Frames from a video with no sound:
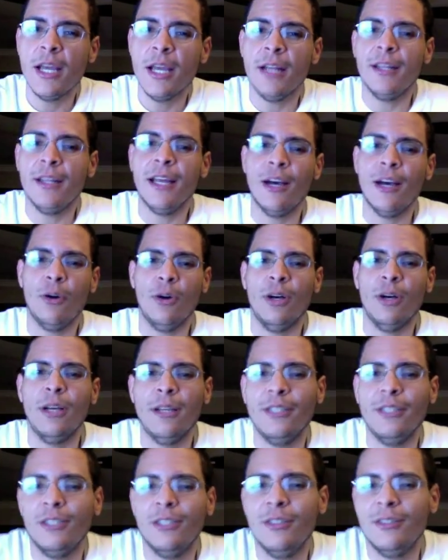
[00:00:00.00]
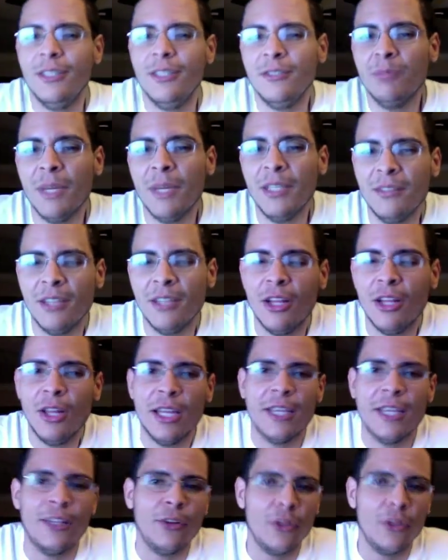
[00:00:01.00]
Now, this might sound
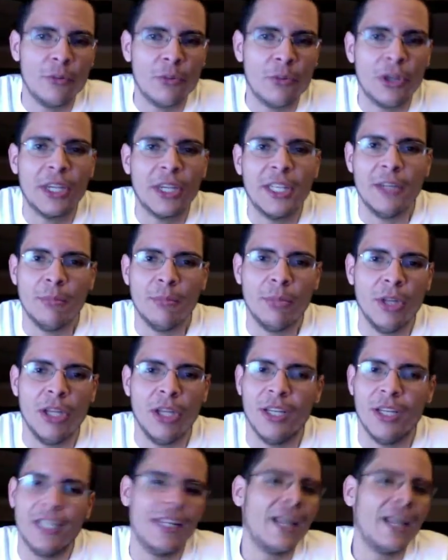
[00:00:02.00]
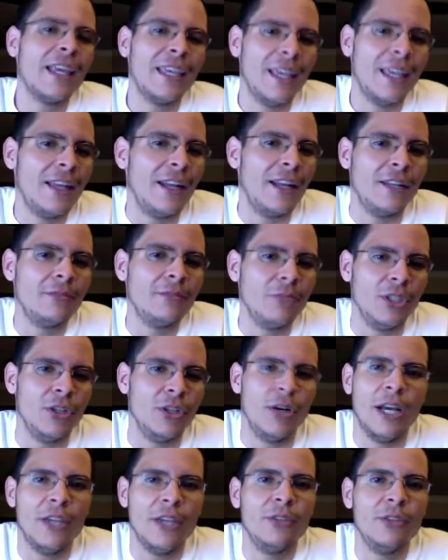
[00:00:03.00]
like another marketing plug, I get it. You know,
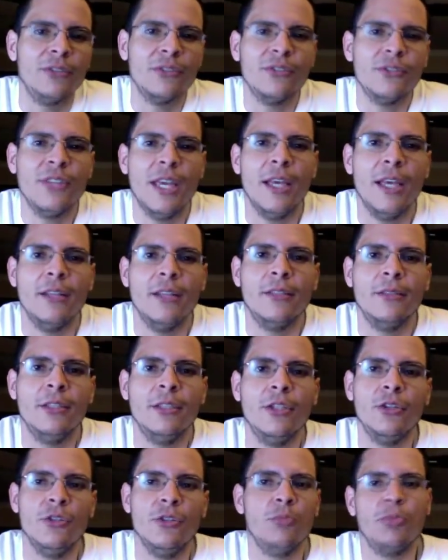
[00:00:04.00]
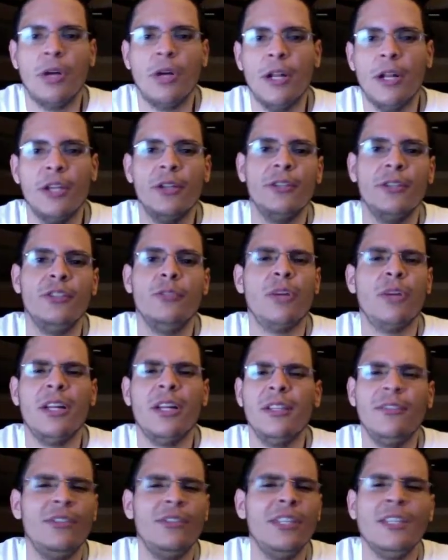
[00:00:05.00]
I understand. You know, you're probably gonna, you're
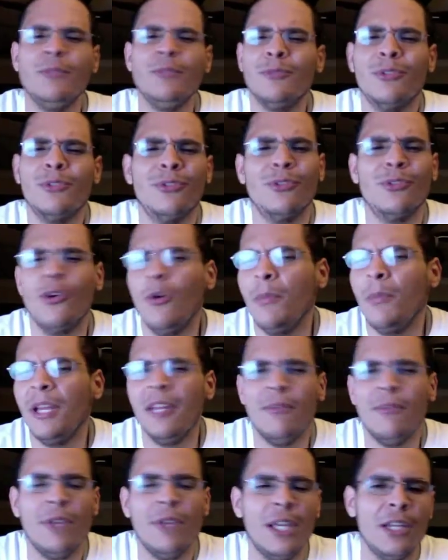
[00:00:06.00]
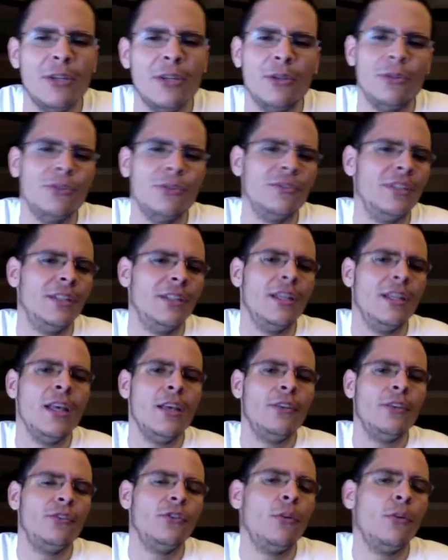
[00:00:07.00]
probably seeing so many videos and
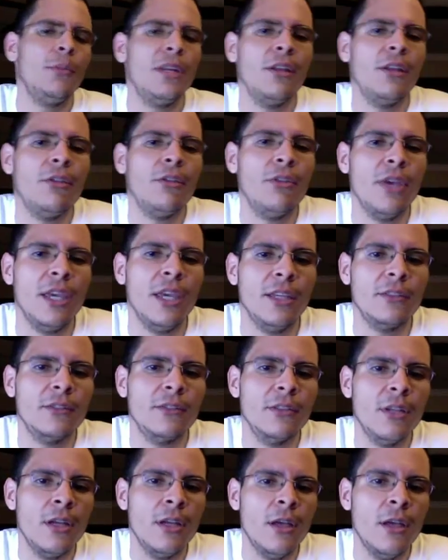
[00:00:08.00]
so many things.